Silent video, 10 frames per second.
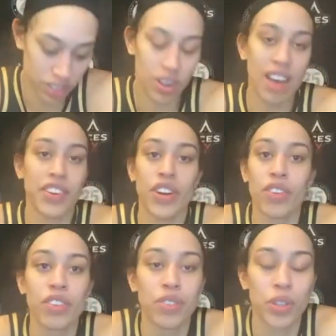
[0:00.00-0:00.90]
So having her
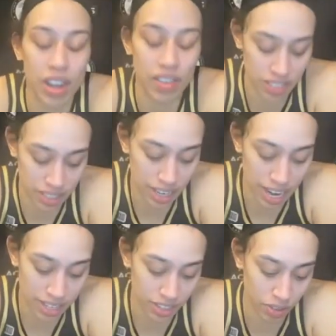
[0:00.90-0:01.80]
on the floor obviously
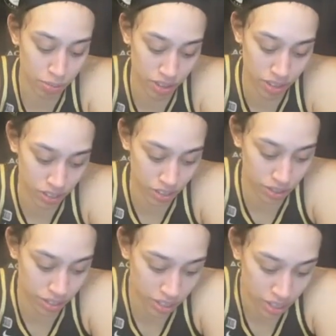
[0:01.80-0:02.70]
adds a three-point
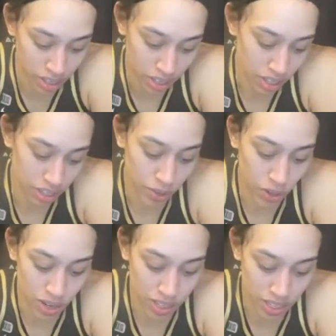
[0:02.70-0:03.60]
shooter, and
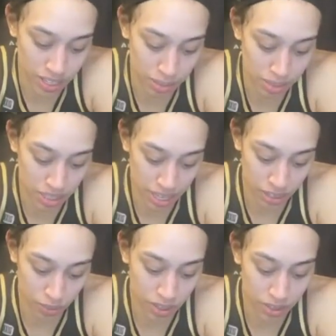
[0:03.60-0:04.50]
Raquana hit some tonight
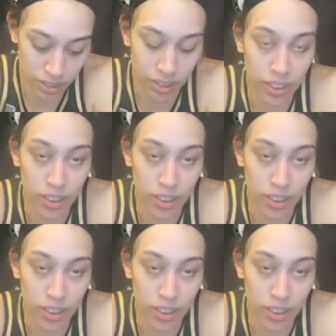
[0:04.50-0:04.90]
as well.